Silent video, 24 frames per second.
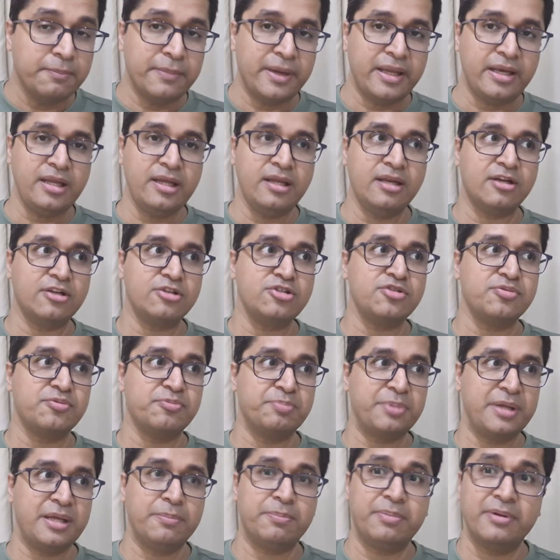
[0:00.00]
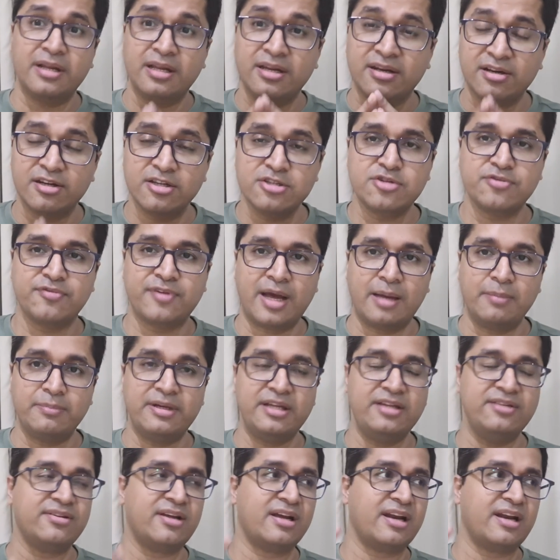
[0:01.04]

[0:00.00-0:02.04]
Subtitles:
many rich people and rich families